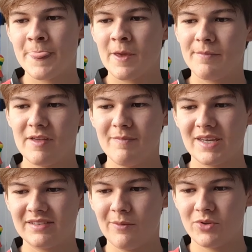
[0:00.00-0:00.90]
They've
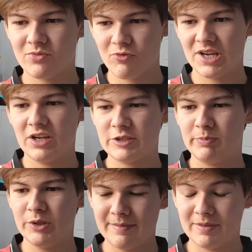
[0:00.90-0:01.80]
mixed it in with some really nice
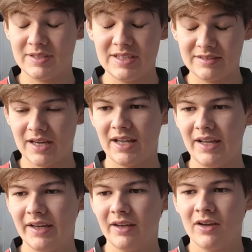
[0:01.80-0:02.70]
blue
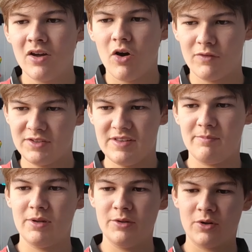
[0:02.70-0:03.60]
detailing. Obviously the
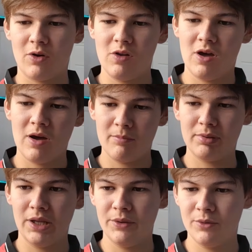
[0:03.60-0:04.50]
blue collar,
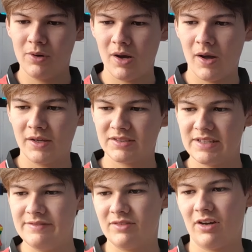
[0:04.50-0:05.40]
blue
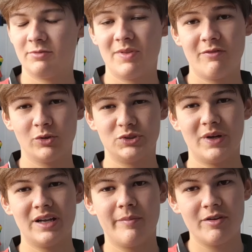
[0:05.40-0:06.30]
sleeve cuffs, but they've also
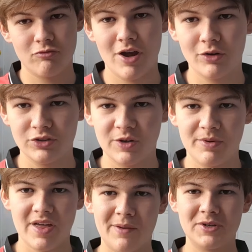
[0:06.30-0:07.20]
added a bit of red on top
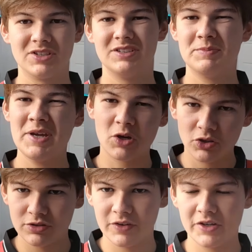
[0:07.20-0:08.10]
of which is a bit
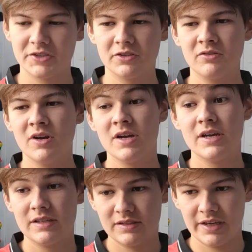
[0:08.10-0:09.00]
controversial,
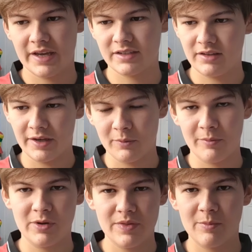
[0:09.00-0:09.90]
seeing as like when
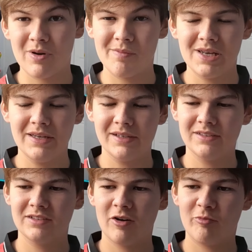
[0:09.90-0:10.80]
we were in the Premier League and stuff.